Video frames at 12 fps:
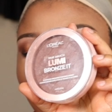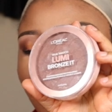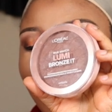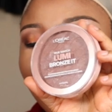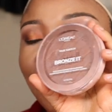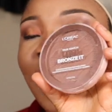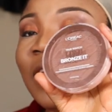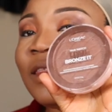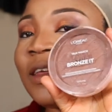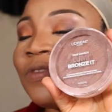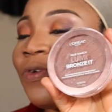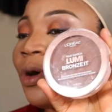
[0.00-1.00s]
I've had
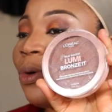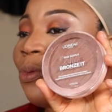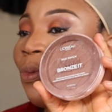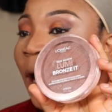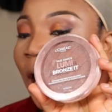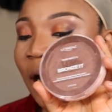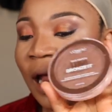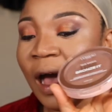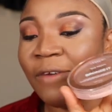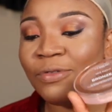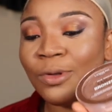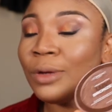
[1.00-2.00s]
this for a while.
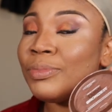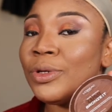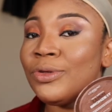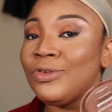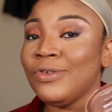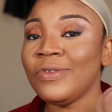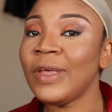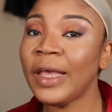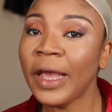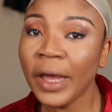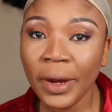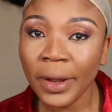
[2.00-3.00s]
I've not been
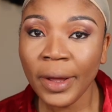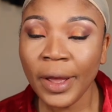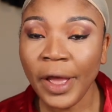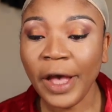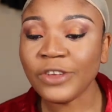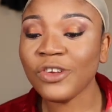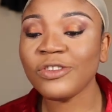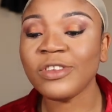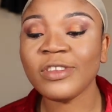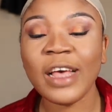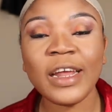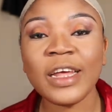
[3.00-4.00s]
using it. I just
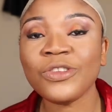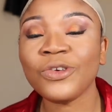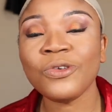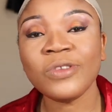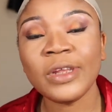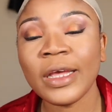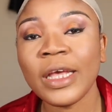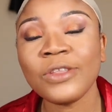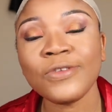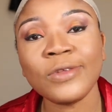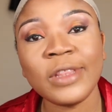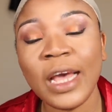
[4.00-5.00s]
decided to use it again
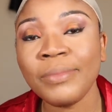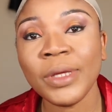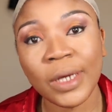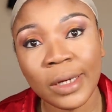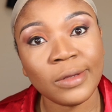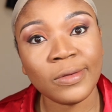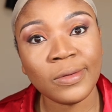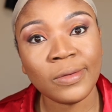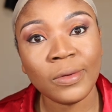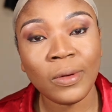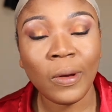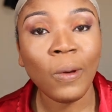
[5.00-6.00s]
today because
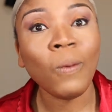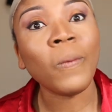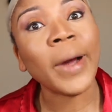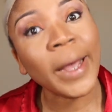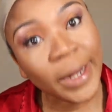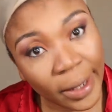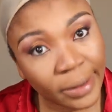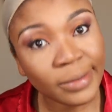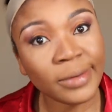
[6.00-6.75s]
why not?